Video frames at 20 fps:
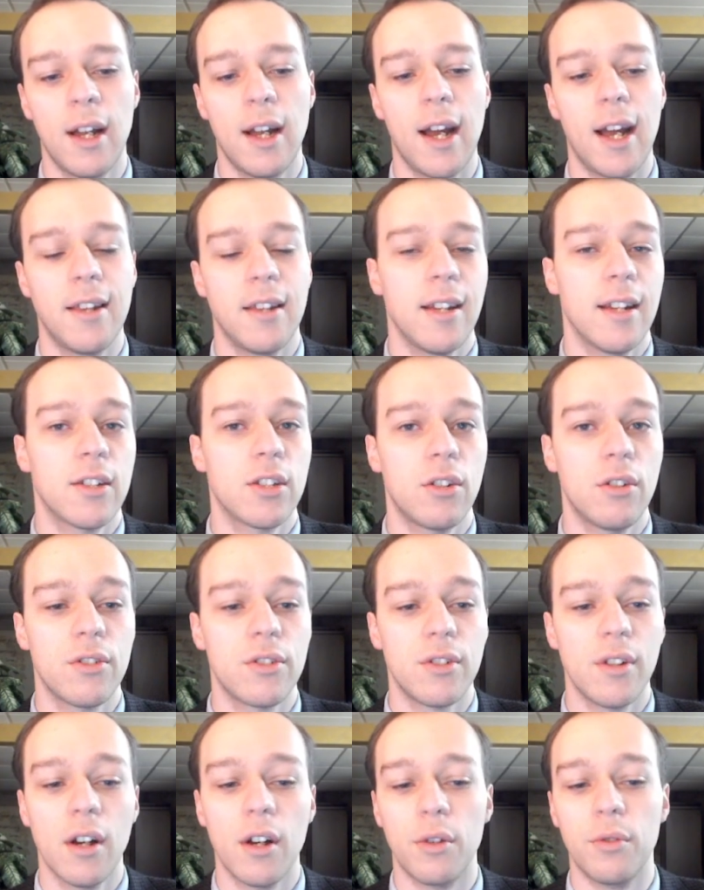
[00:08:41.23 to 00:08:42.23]
And the answer is
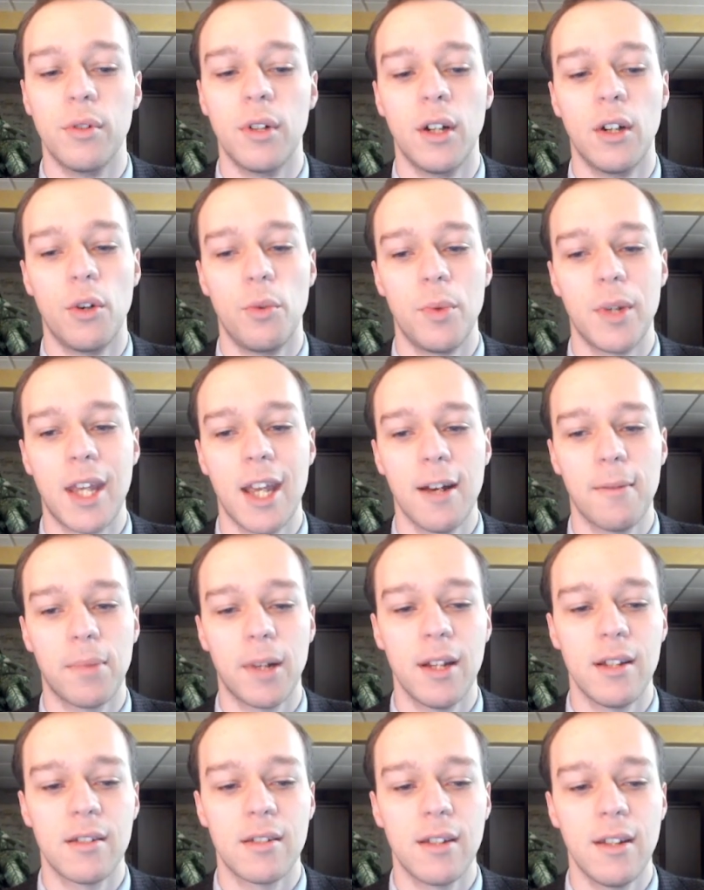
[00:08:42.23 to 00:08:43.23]
no. We can't
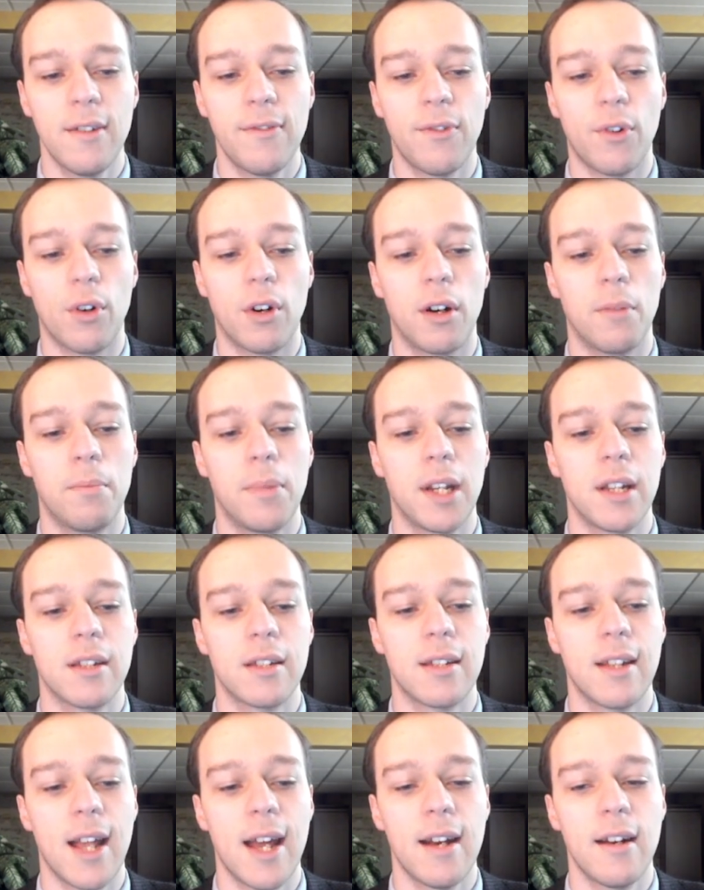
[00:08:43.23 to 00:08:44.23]
play c4 because
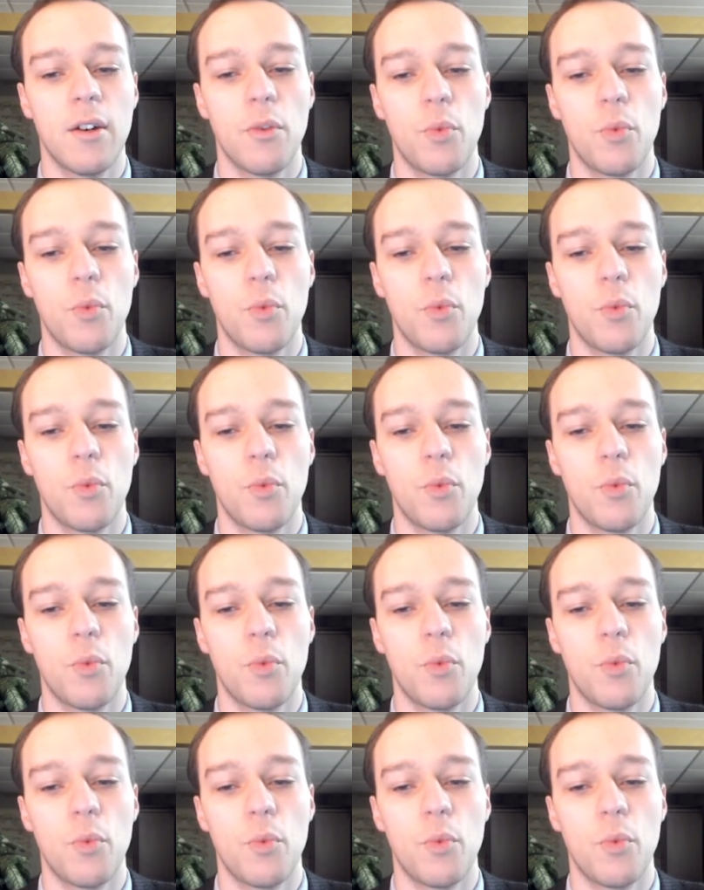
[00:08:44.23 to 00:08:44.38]
then